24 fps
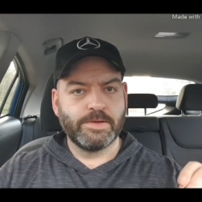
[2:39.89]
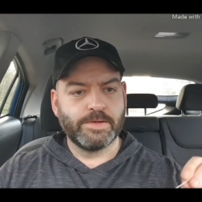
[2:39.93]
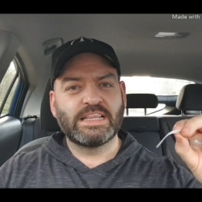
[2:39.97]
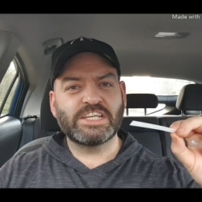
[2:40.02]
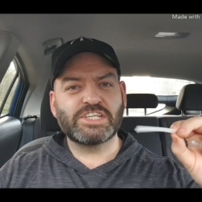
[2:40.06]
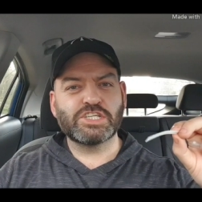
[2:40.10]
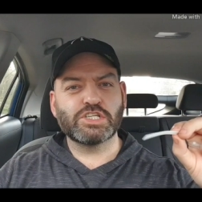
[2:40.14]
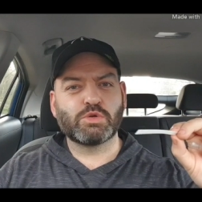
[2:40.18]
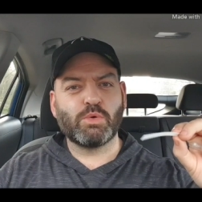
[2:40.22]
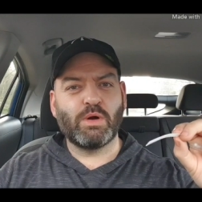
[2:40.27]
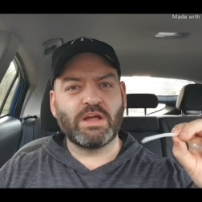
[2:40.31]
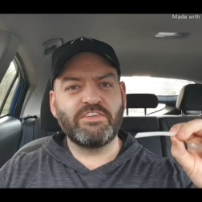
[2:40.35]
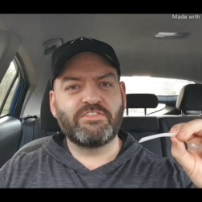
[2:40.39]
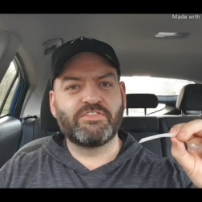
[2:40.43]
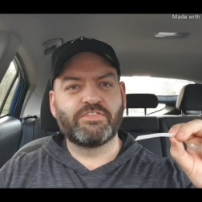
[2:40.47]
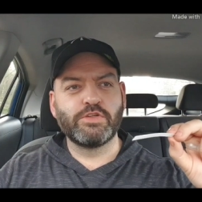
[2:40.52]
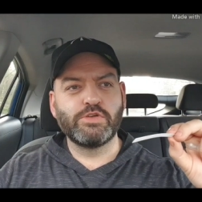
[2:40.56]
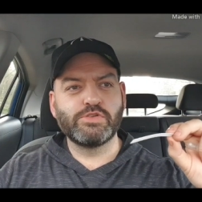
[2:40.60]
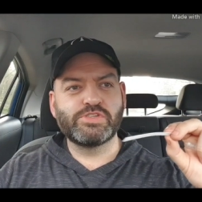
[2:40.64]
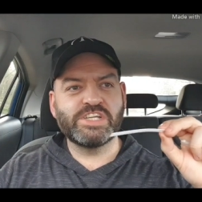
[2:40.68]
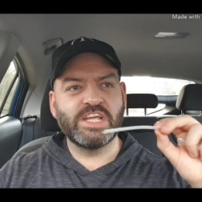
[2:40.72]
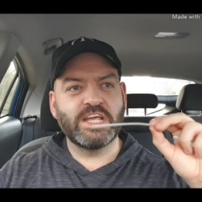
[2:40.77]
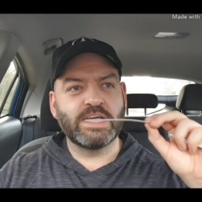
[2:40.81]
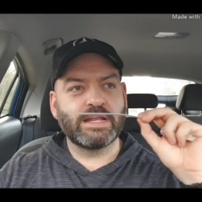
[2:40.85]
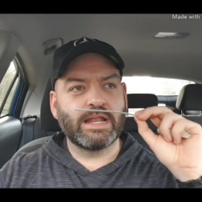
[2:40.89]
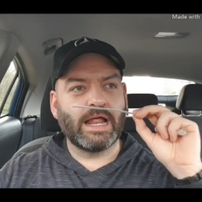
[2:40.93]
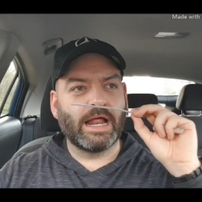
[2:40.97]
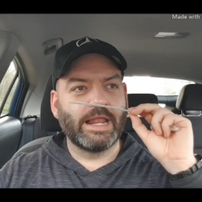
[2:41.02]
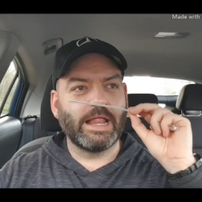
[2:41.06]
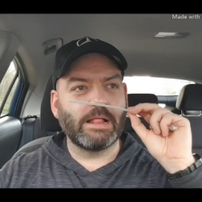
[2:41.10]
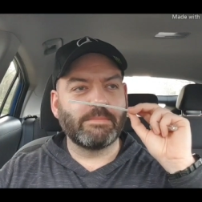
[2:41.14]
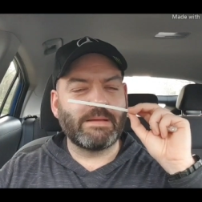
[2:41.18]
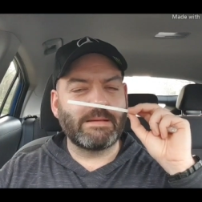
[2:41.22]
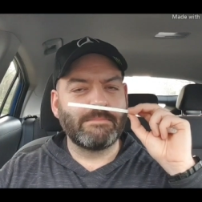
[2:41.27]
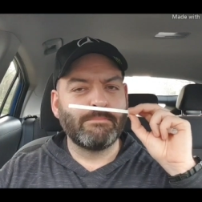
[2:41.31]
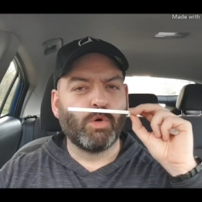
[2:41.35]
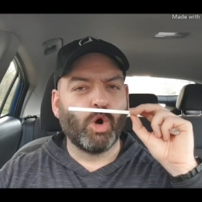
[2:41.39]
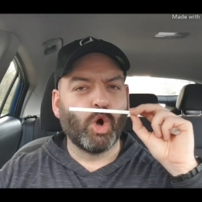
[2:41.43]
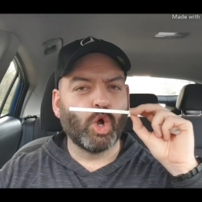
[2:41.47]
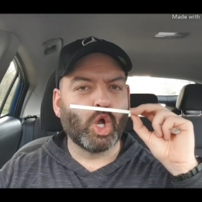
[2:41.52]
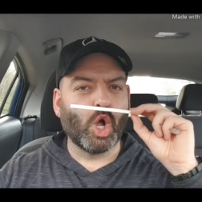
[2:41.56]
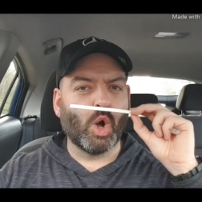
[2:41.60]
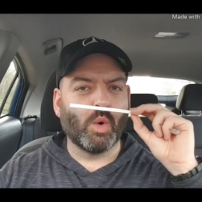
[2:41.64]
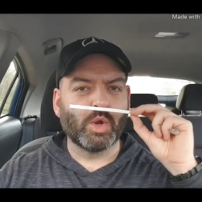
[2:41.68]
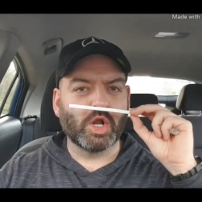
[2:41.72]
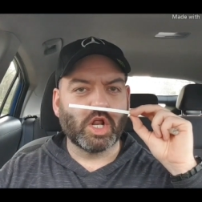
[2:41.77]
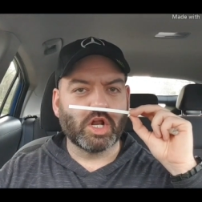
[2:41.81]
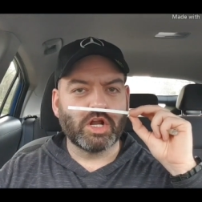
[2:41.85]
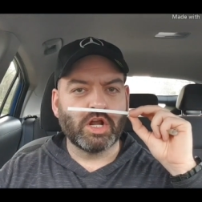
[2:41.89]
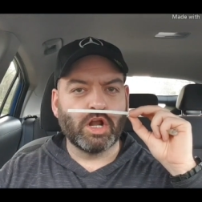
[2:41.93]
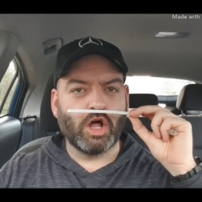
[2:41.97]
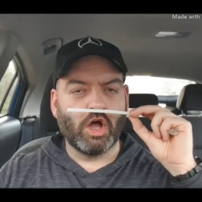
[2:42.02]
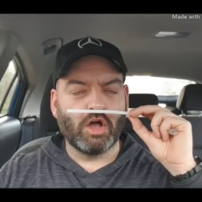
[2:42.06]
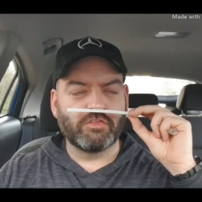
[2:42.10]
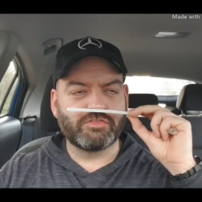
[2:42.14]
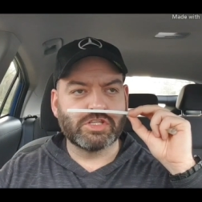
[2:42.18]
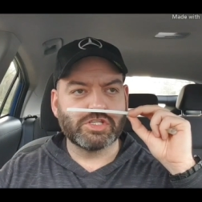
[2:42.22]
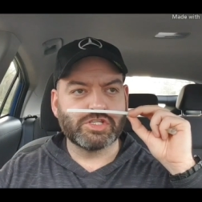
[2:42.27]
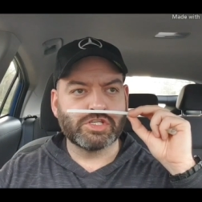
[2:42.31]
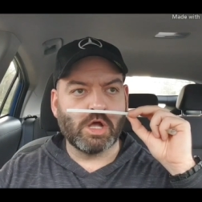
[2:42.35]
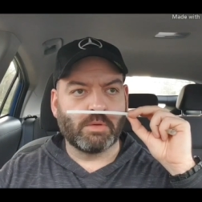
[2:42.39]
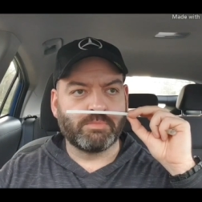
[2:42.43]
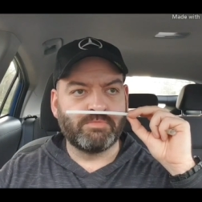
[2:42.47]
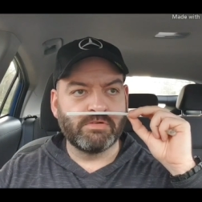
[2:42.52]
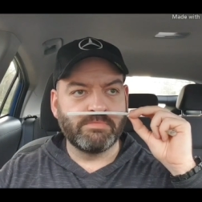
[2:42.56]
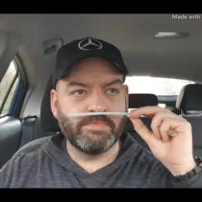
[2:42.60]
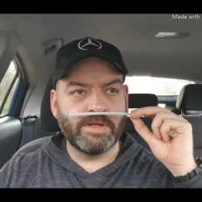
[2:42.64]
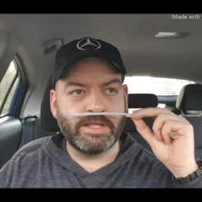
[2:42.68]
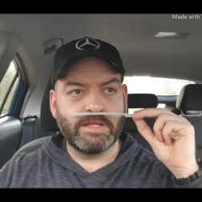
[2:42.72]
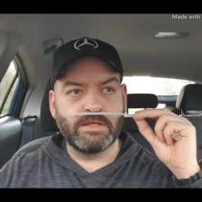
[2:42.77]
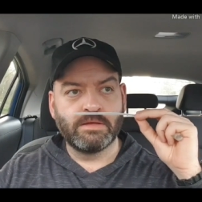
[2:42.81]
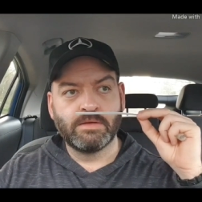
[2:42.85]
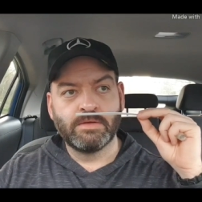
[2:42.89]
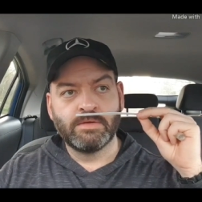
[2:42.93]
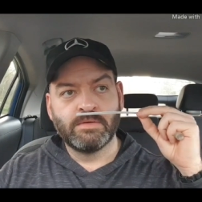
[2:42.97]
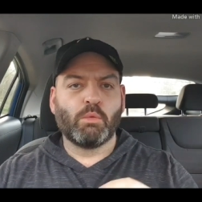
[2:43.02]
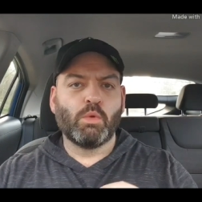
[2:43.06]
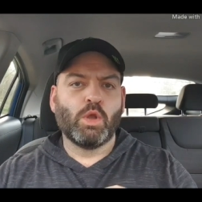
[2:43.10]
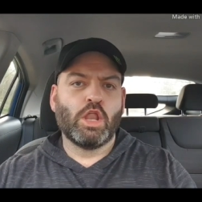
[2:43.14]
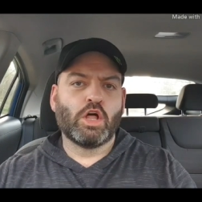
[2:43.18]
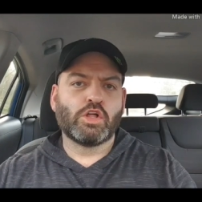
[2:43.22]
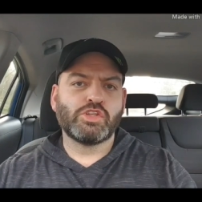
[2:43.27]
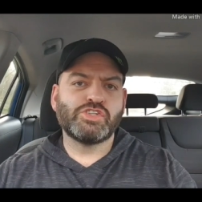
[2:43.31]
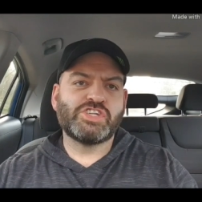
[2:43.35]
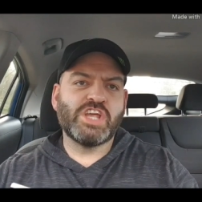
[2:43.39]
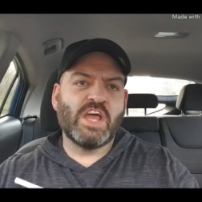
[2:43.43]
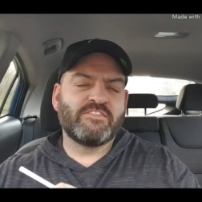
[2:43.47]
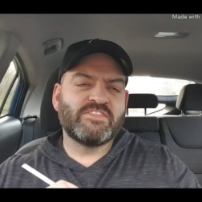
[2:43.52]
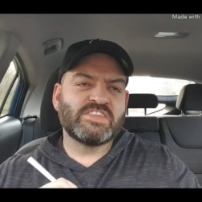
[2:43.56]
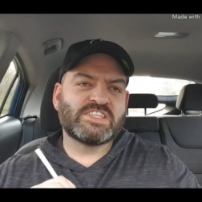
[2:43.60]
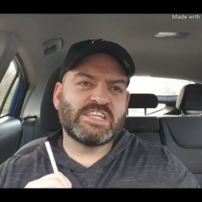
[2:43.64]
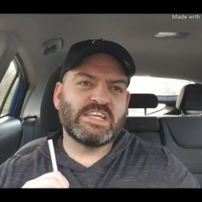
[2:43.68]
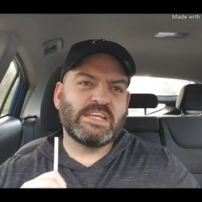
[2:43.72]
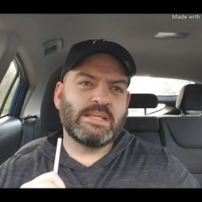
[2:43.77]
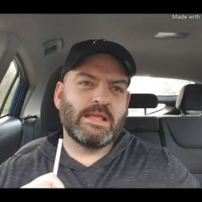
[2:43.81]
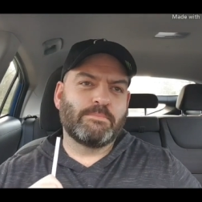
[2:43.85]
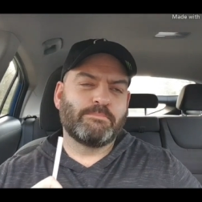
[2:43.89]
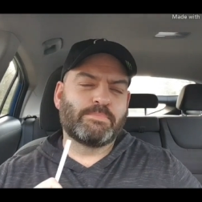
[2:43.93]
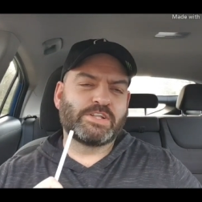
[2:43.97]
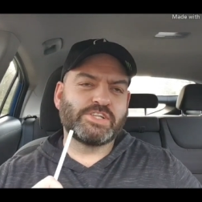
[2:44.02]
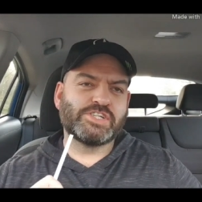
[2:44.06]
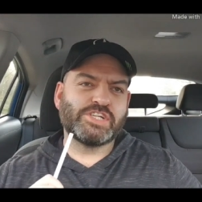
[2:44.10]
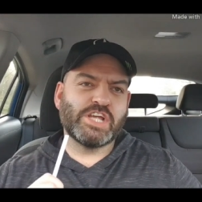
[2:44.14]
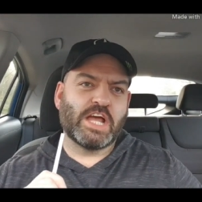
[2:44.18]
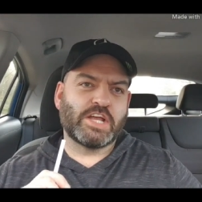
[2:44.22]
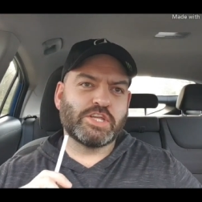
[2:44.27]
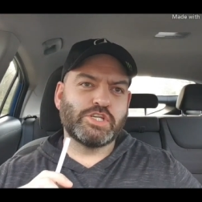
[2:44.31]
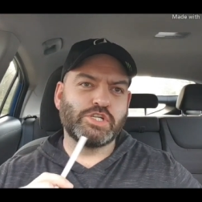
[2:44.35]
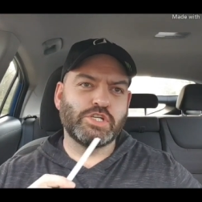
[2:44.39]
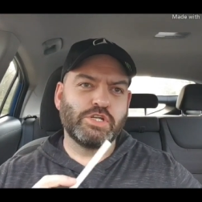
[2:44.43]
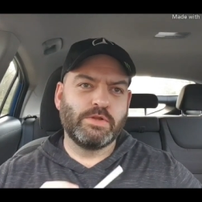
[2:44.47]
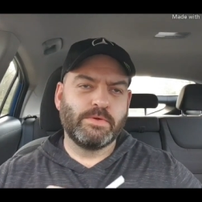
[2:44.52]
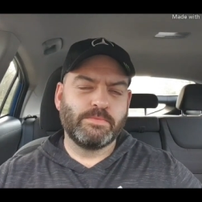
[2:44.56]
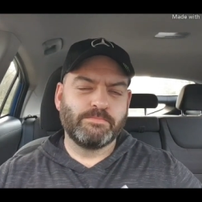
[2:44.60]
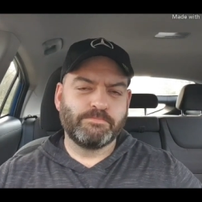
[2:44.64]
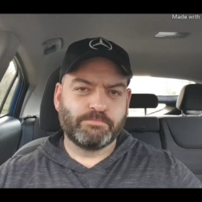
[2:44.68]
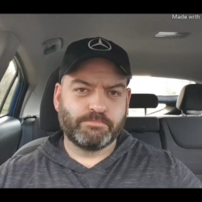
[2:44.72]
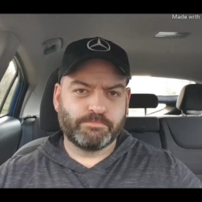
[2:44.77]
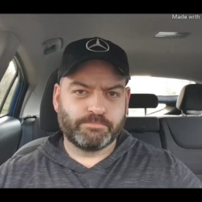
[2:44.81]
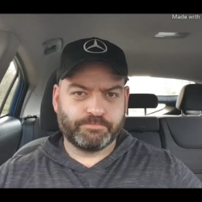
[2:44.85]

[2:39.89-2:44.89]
This is quite fruity and a little bit more going on off the top for me. Now longevity and projection.